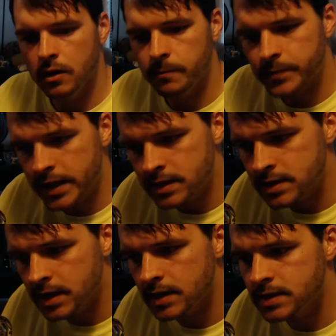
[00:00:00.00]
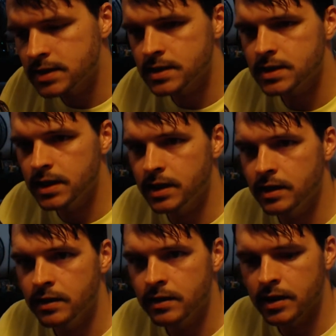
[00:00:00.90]
it's nice to see
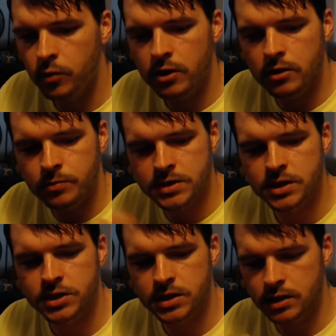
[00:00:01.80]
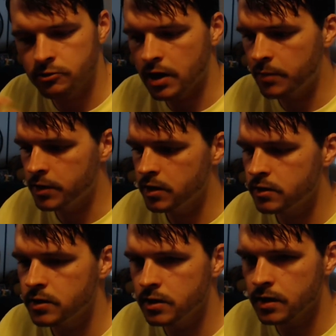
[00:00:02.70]
that we're in a position to grab
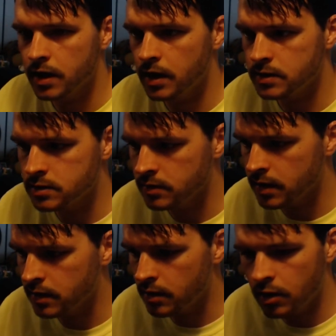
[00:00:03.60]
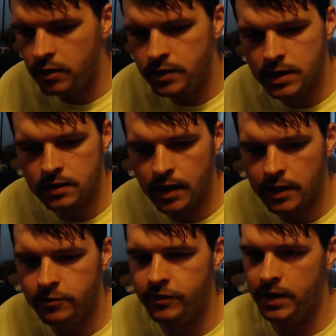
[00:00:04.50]
another young guy so that all the
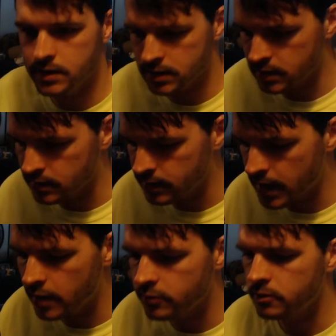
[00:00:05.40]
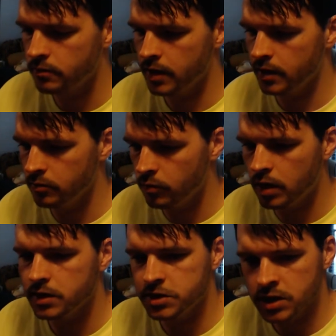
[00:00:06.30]
Atlanta fans can gather around and
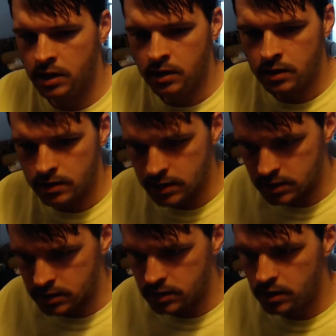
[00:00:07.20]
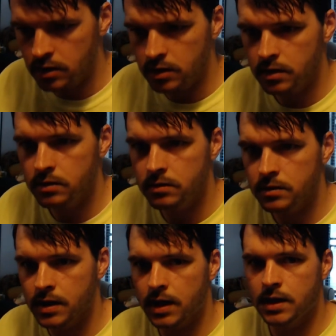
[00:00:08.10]
watch these young
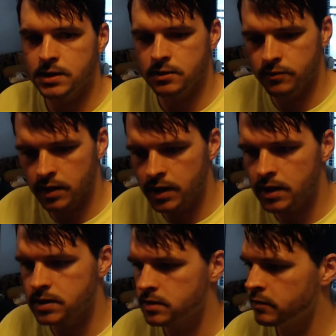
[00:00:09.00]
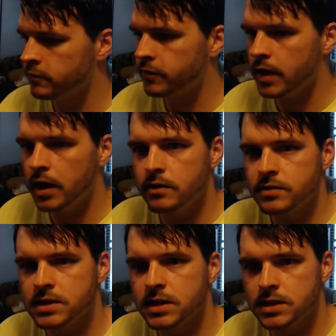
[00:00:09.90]
guys over the next
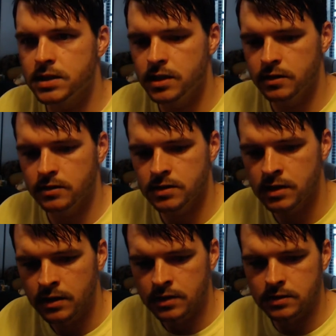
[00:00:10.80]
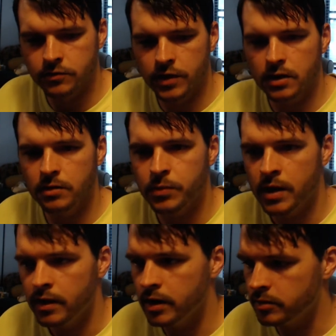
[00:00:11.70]
5-6 years develop
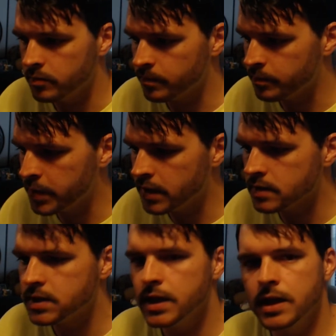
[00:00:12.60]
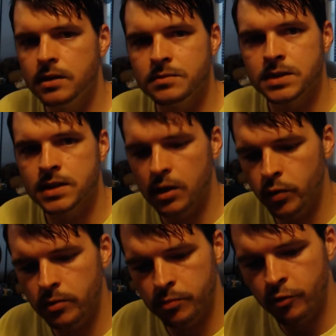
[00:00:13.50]
and be the teams that
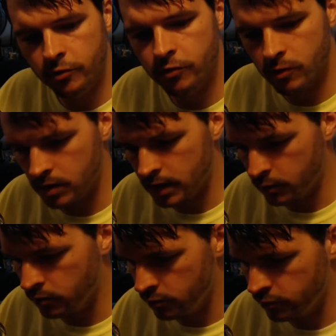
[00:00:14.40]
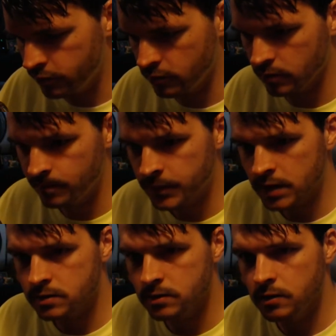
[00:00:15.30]
we pull for and that we root for.
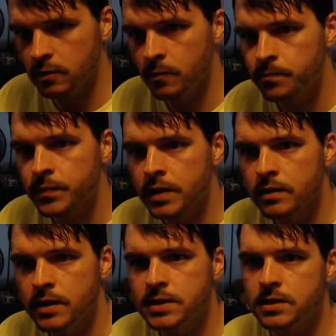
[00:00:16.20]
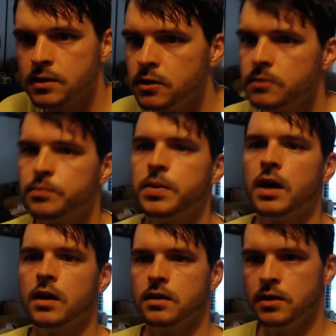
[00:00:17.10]
So this is a good
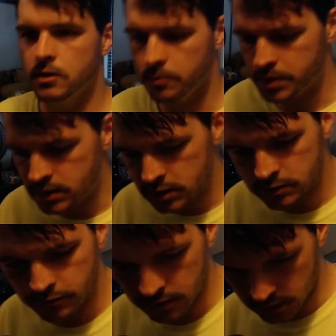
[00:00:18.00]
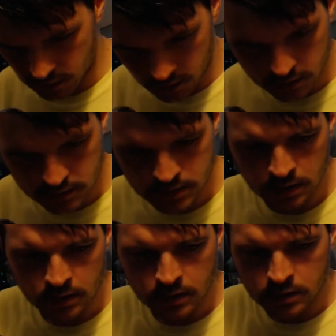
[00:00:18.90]
position for the Hawks
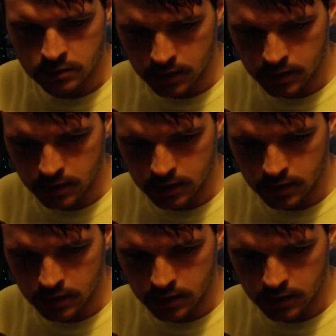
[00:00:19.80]
to get